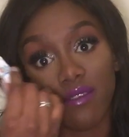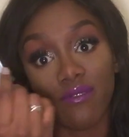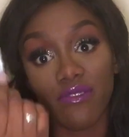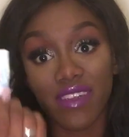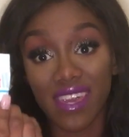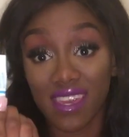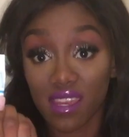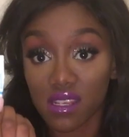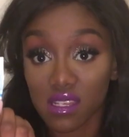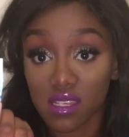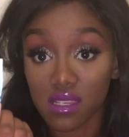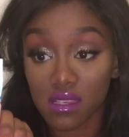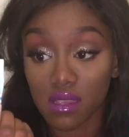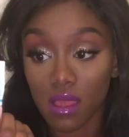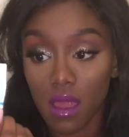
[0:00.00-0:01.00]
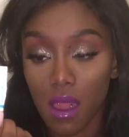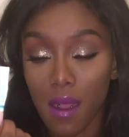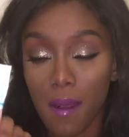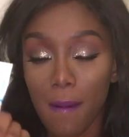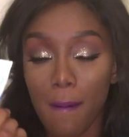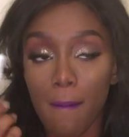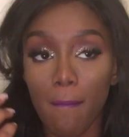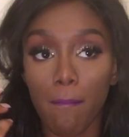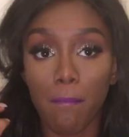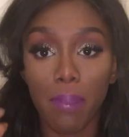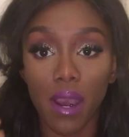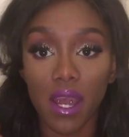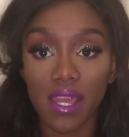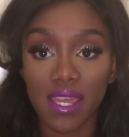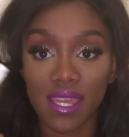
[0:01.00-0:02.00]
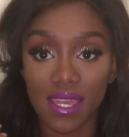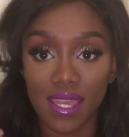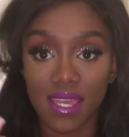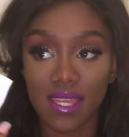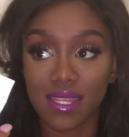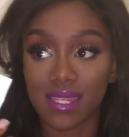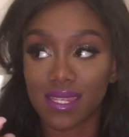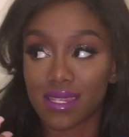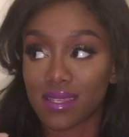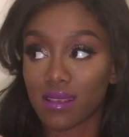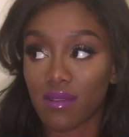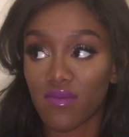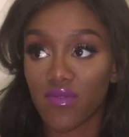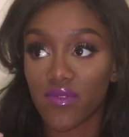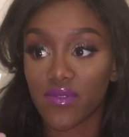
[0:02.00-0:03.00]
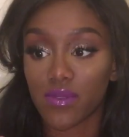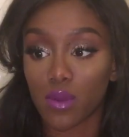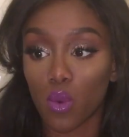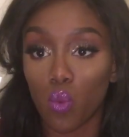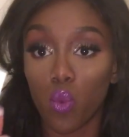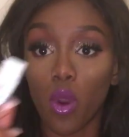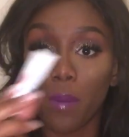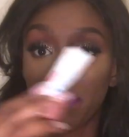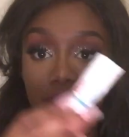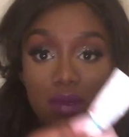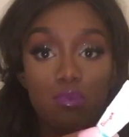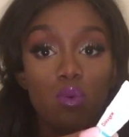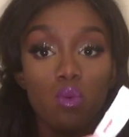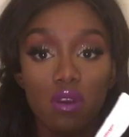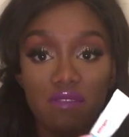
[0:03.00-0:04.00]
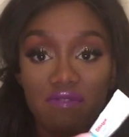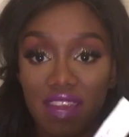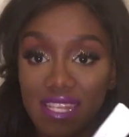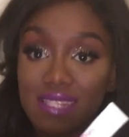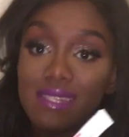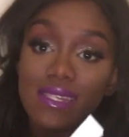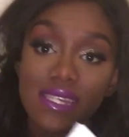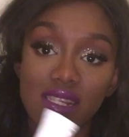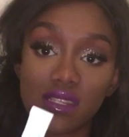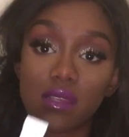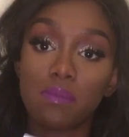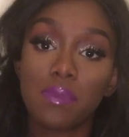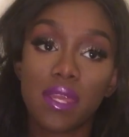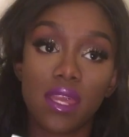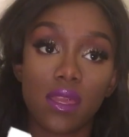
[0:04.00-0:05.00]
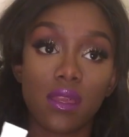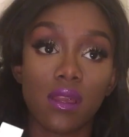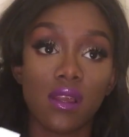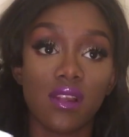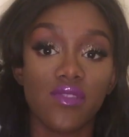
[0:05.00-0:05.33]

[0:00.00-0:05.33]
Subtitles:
Vicks, but it is what people want Vaseline to be.